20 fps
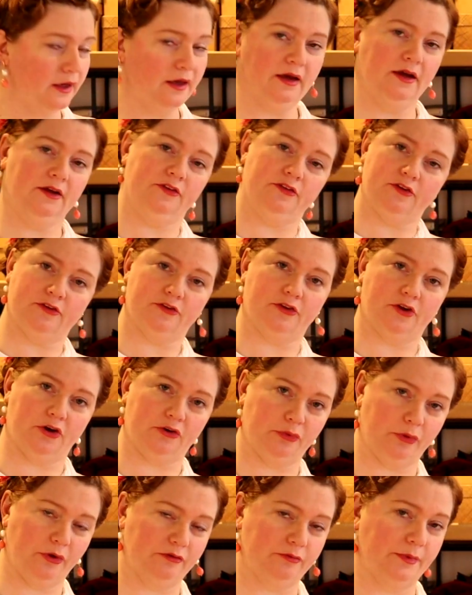And since there are
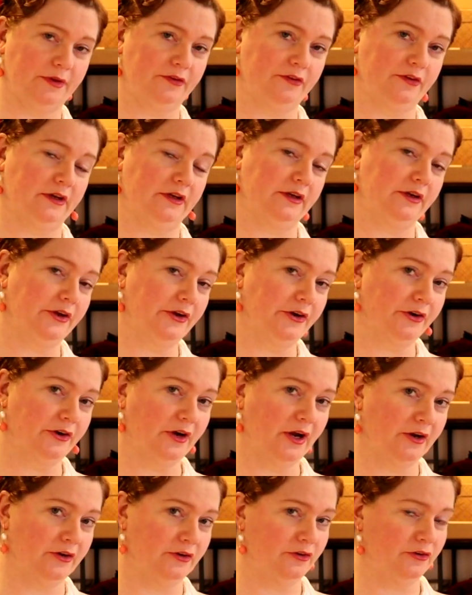12 months in a
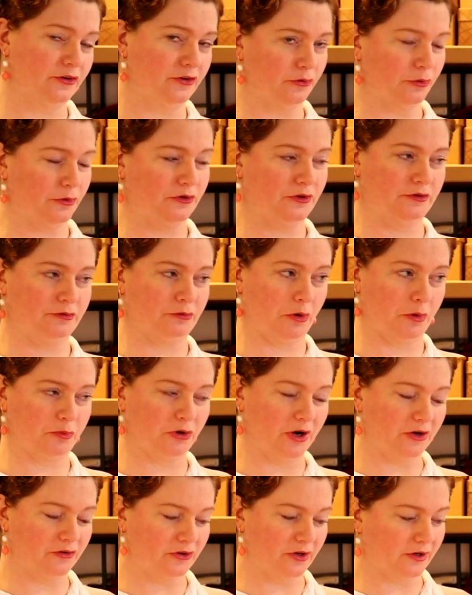year and 24
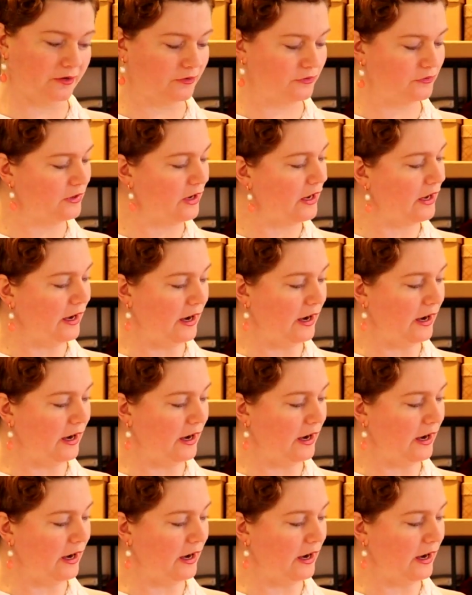projects,